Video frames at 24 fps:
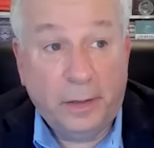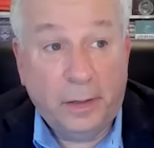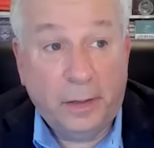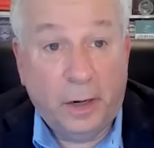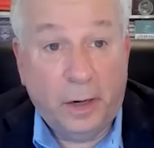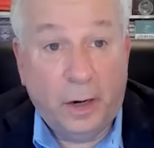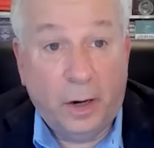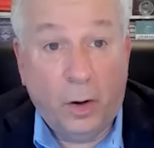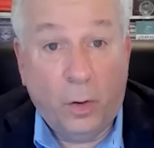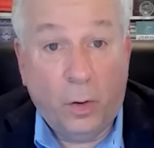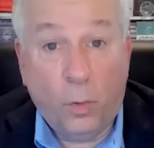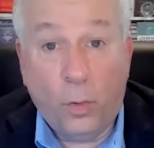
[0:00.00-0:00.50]

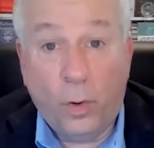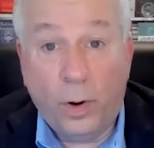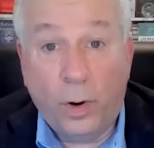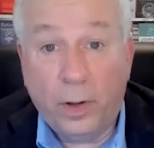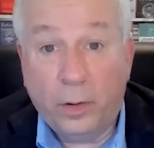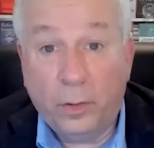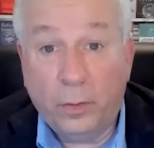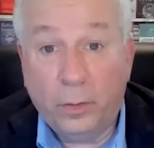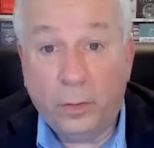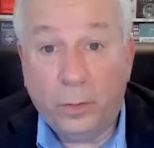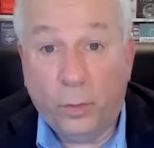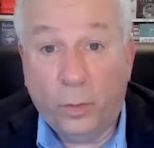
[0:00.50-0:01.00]

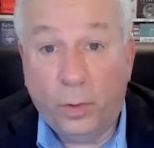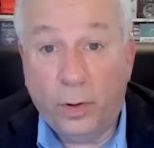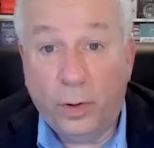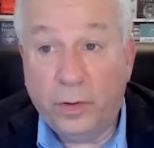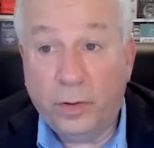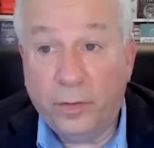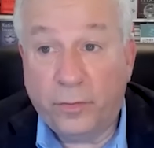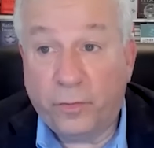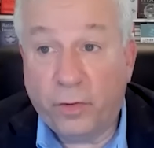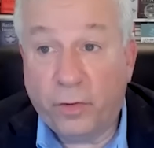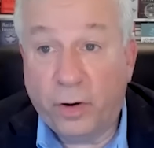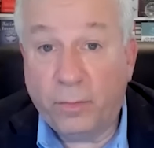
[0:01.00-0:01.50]
Oil,
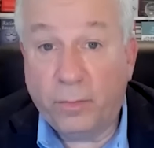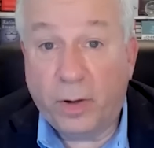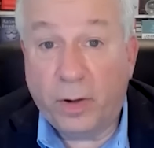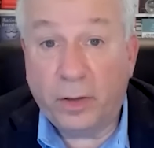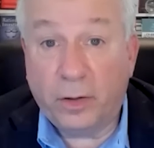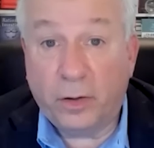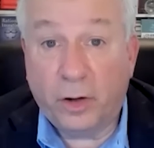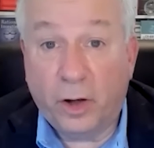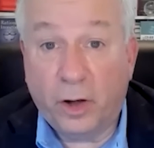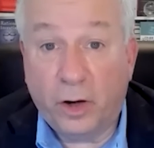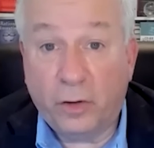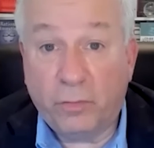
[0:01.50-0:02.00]
the front
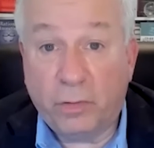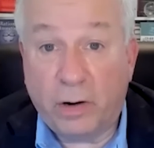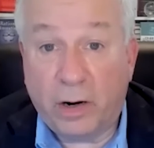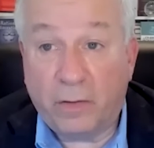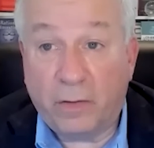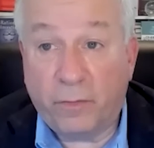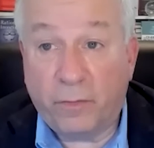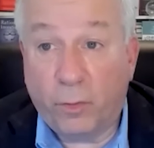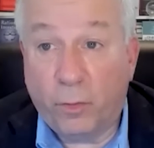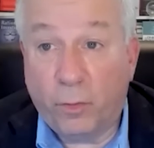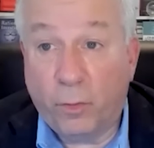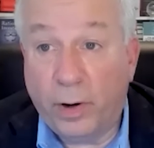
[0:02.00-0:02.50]
month contract
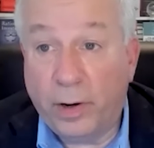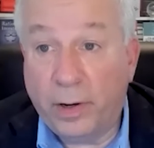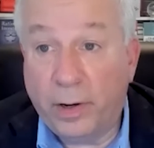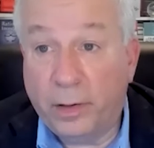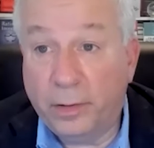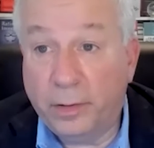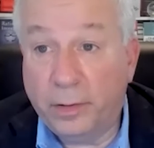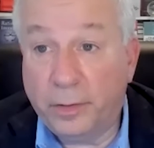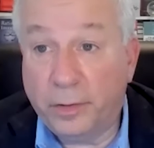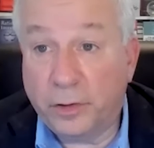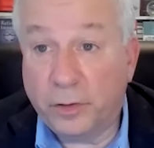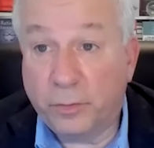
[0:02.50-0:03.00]
for
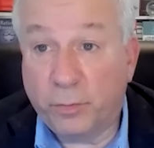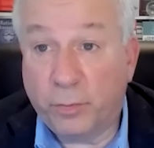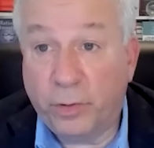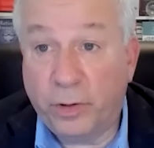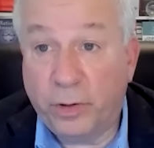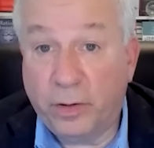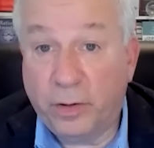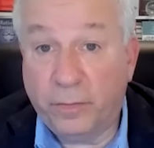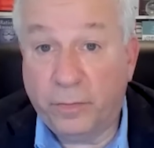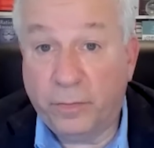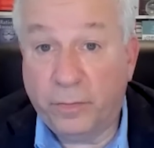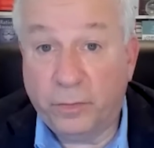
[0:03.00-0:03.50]
oil in the
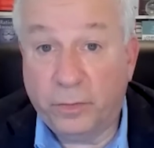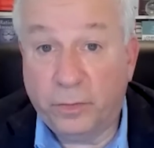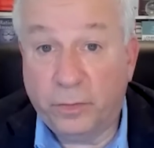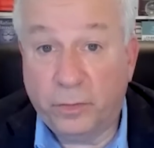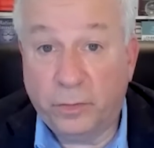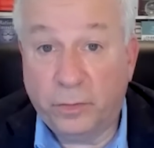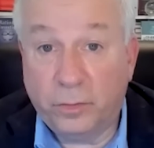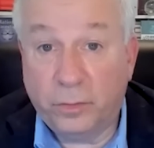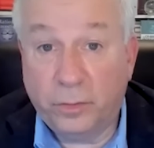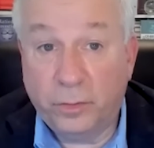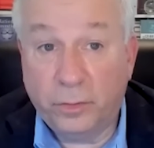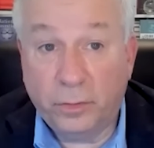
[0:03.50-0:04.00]
spring of
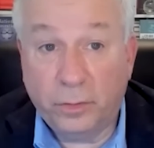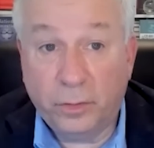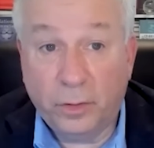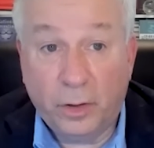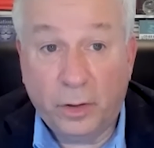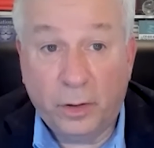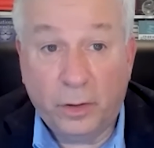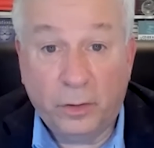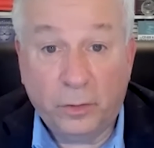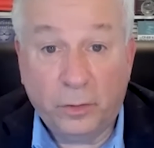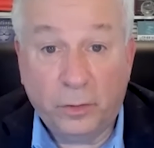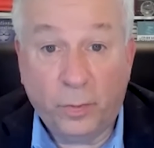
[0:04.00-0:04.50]

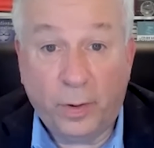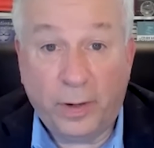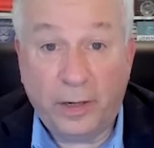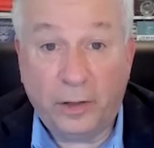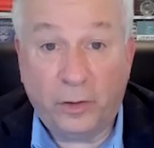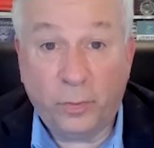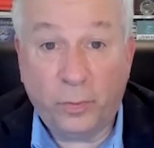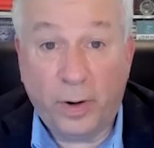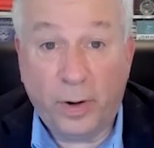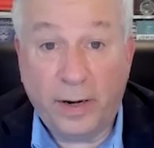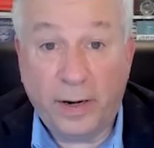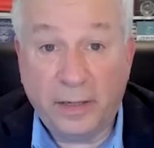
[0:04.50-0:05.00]

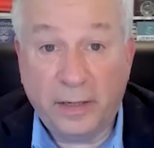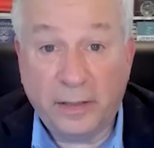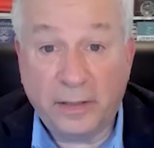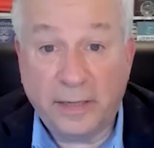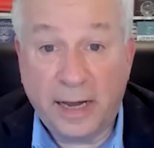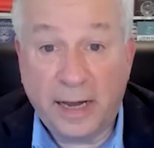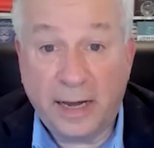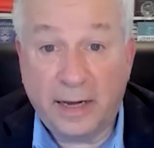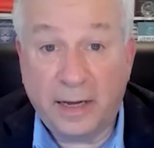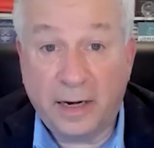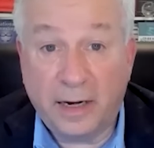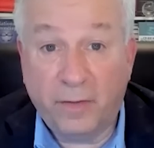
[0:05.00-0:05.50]
2020 is
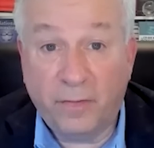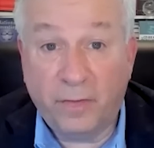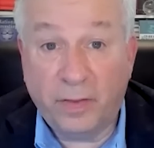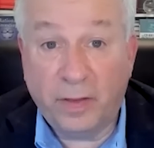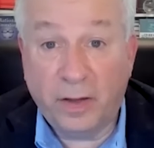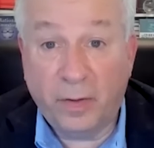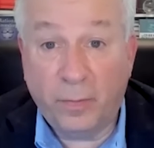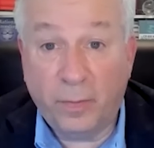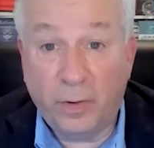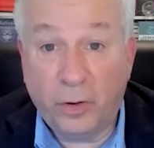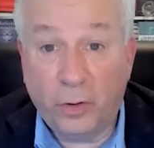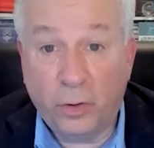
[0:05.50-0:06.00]
negative, and
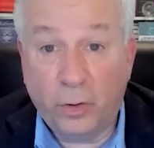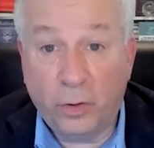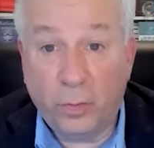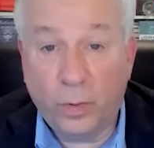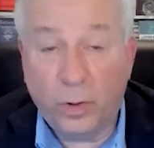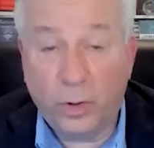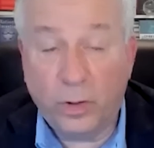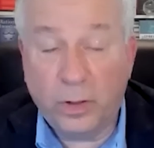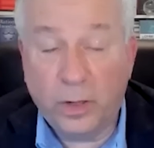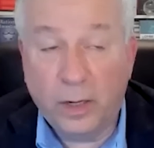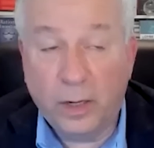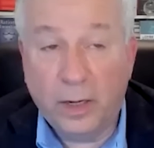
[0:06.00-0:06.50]
then we go to
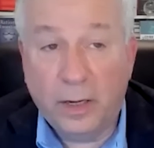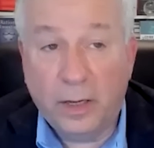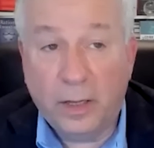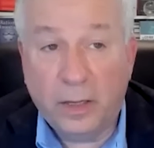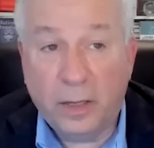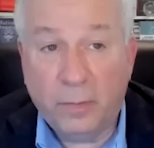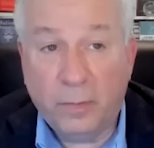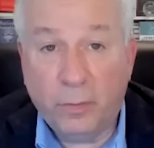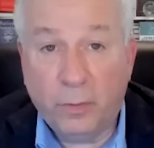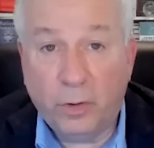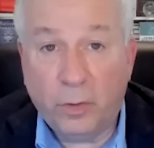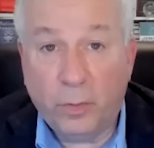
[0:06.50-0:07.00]

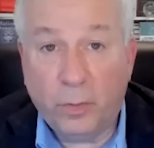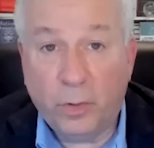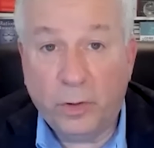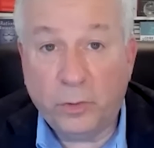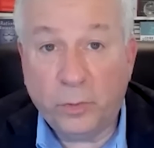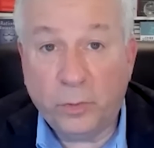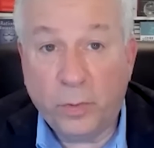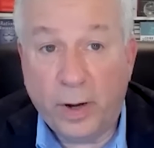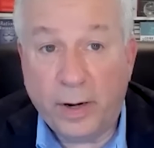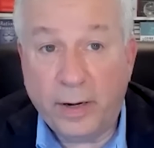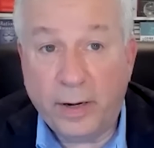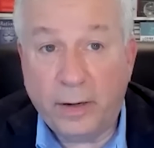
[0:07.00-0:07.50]

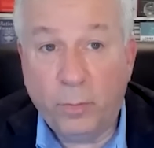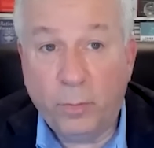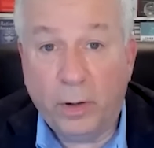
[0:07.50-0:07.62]
120.